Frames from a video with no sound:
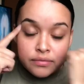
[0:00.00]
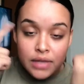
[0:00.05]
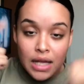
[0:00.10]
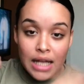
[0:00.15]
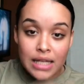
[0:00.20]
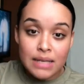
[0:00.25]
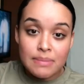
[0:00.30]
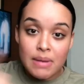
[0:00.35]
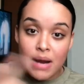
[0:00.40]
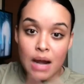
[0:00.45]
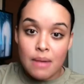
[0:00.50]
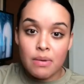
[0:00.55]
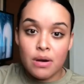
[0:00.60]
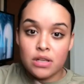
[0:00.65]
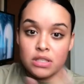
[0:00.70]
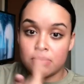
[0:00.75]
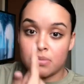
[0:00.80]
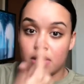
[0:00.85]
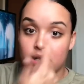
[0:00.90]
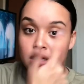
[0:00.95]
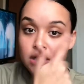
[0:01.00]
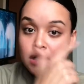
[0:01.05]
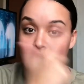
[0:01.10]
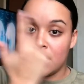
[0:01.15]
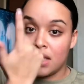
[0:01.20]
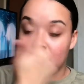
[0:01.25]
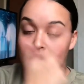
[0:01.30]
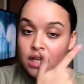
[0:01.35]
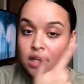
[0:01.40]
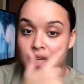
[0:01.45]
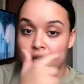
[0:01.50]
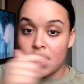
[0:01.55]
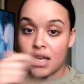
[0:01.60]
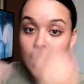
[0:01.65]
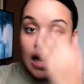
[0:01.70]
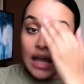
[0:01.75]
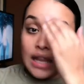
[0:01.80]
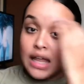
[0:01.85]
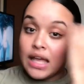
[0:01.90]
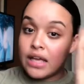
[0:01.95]
I did my eyebrows, but
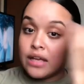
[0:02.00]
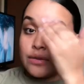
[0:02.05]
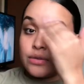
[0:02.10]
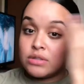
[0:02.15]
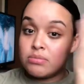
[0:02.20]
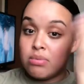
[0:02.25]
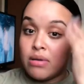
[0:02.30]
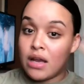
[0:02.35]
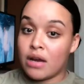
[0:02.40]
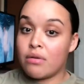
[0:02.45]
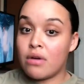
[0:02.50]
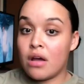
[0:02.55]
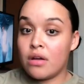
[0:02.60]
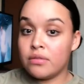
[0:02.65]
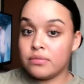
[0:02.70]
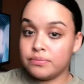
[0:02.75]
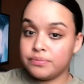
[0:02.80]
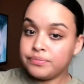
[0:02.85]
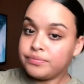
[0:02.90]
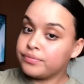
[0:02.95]
I was playing around.